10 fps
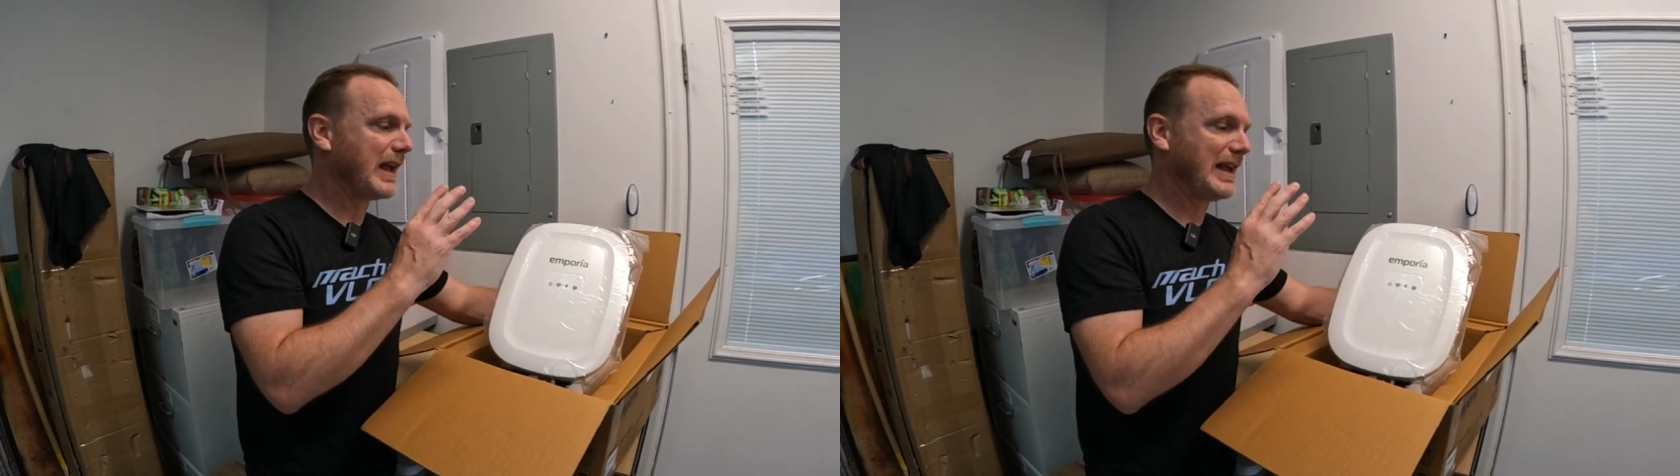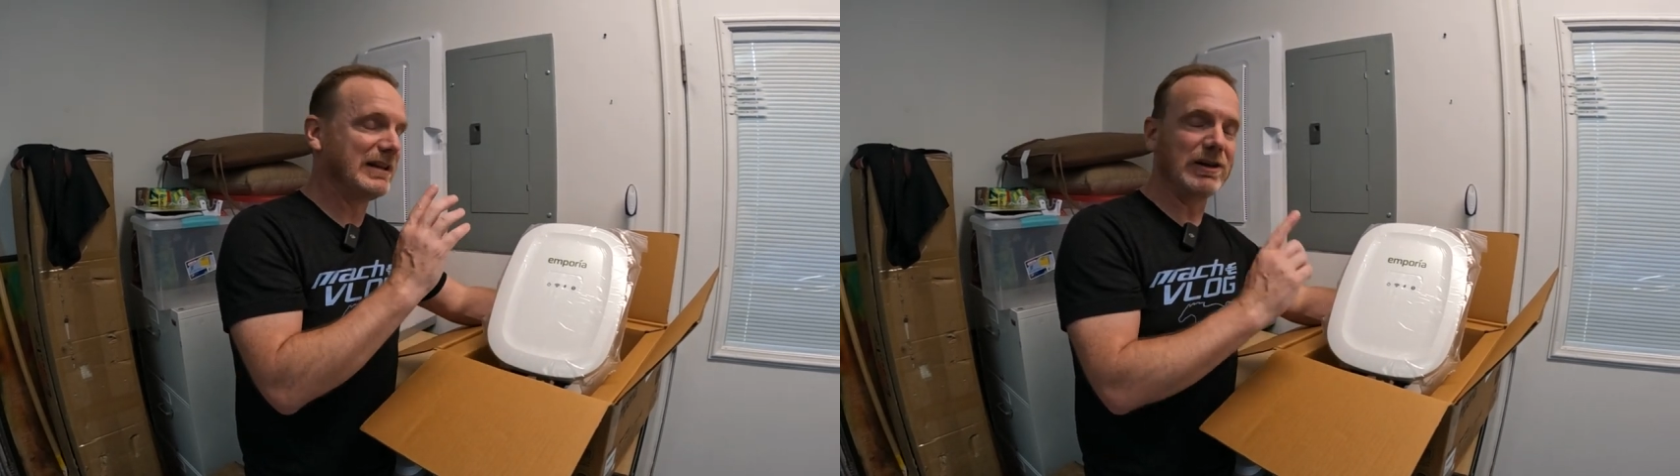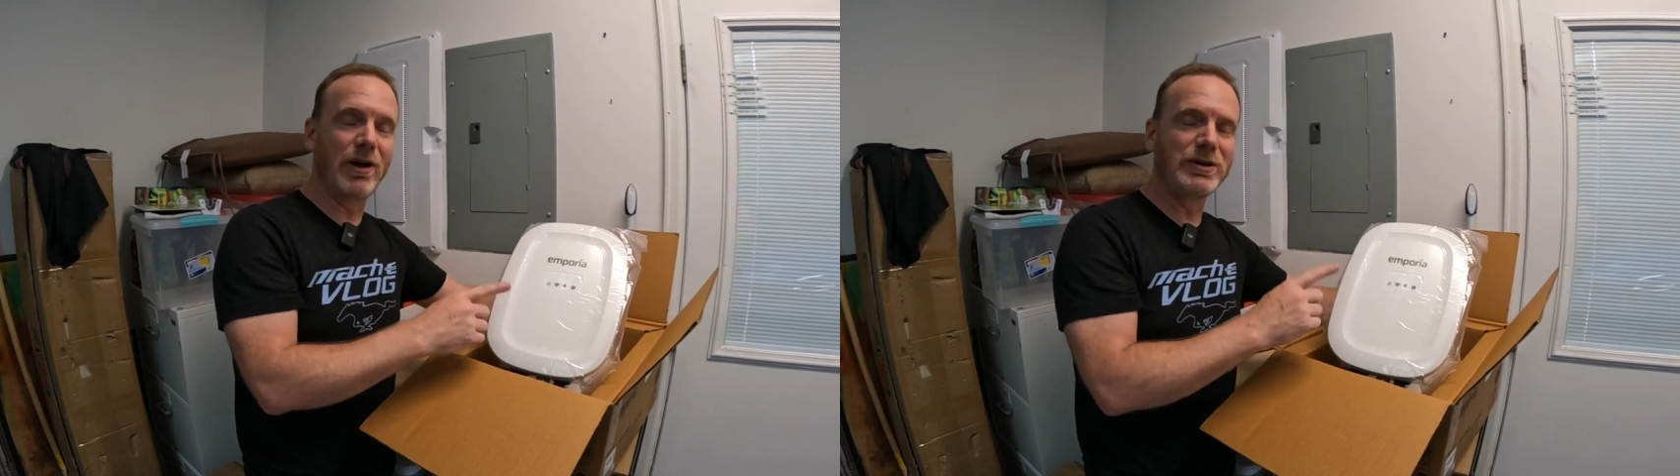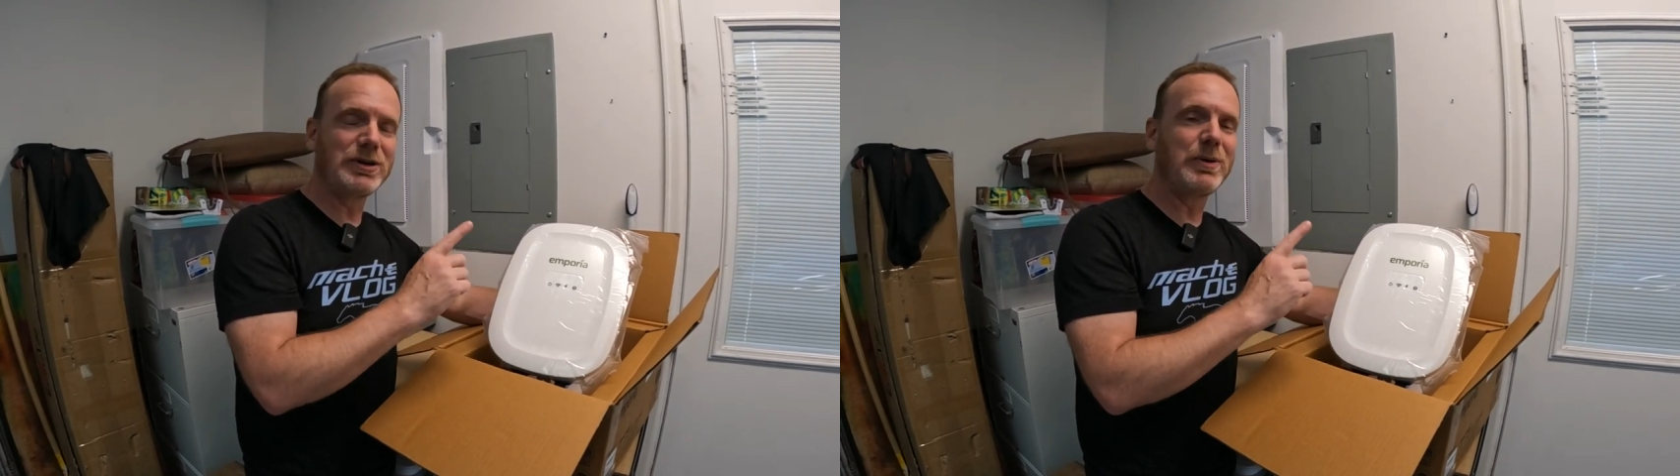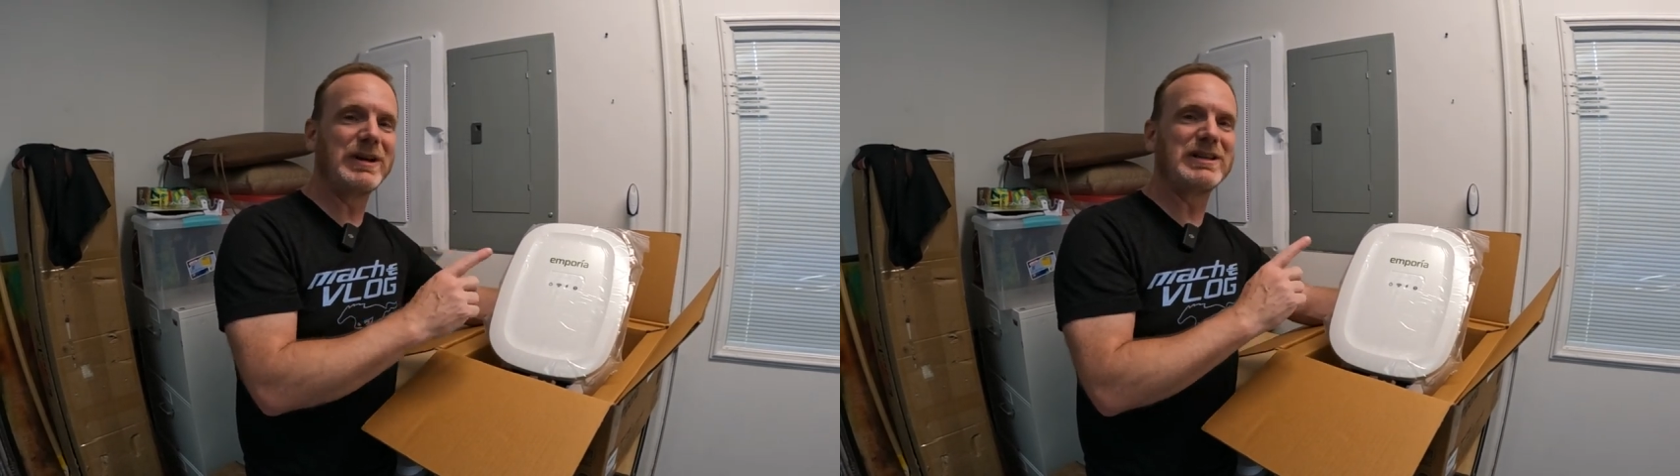It is
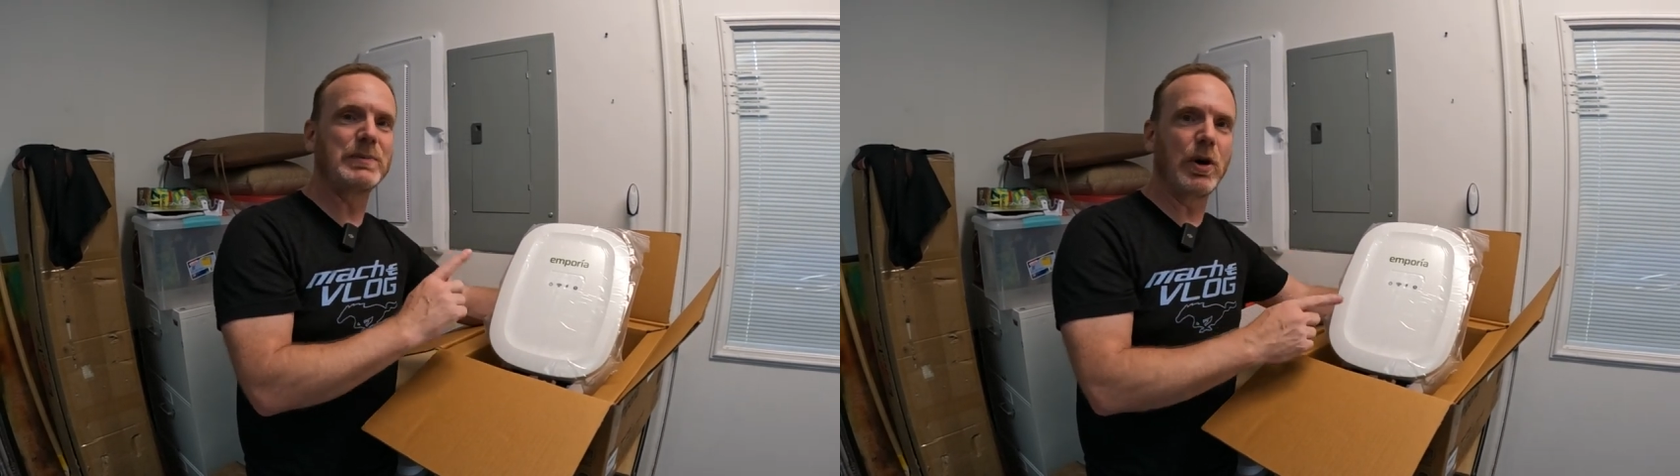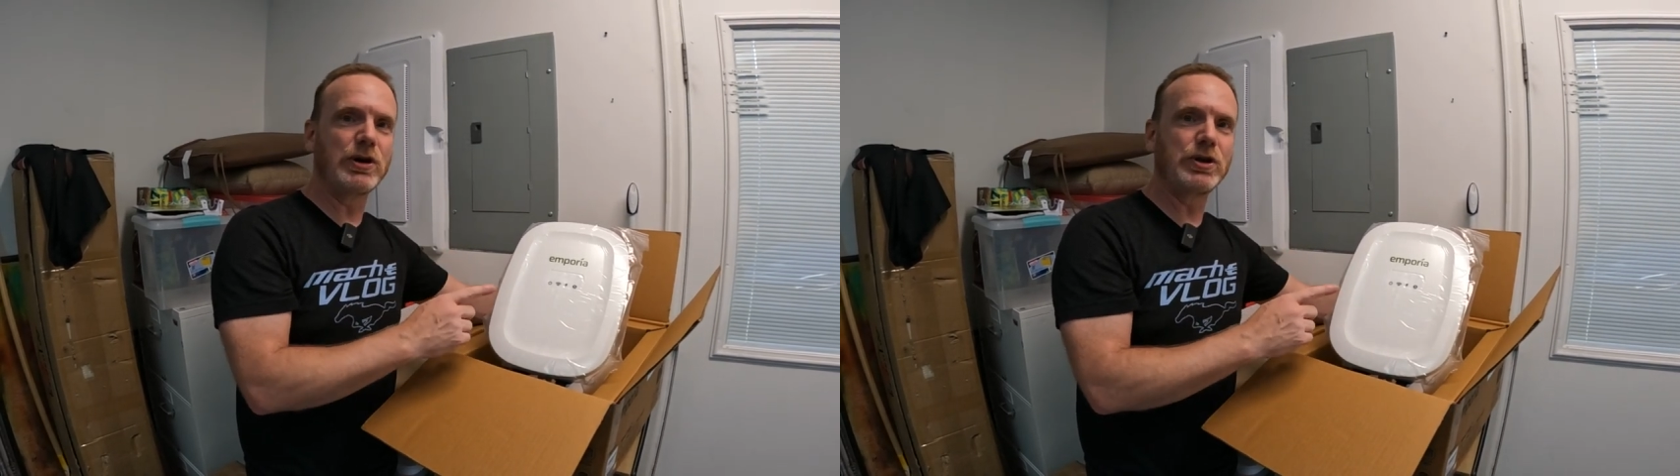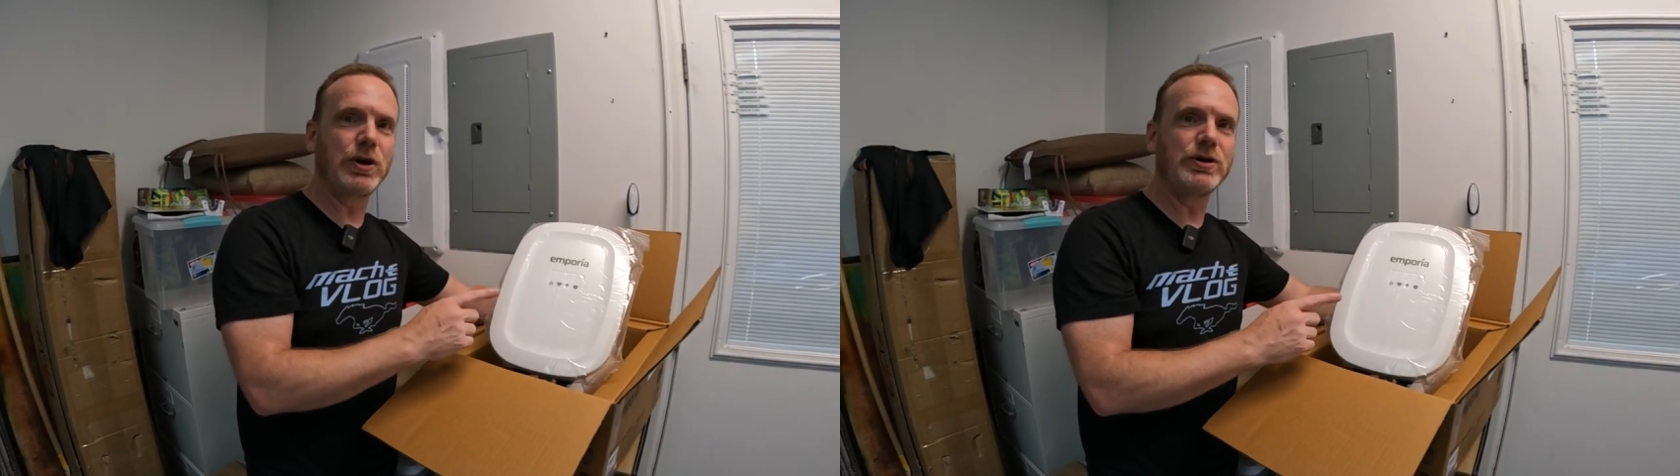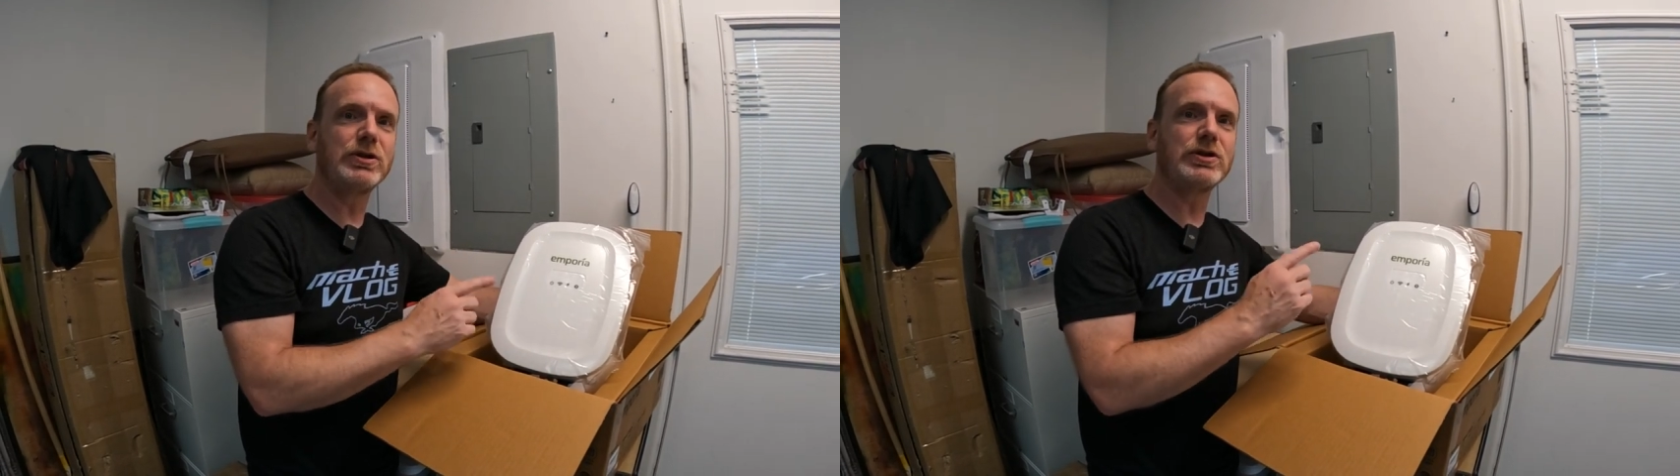also a smart charger,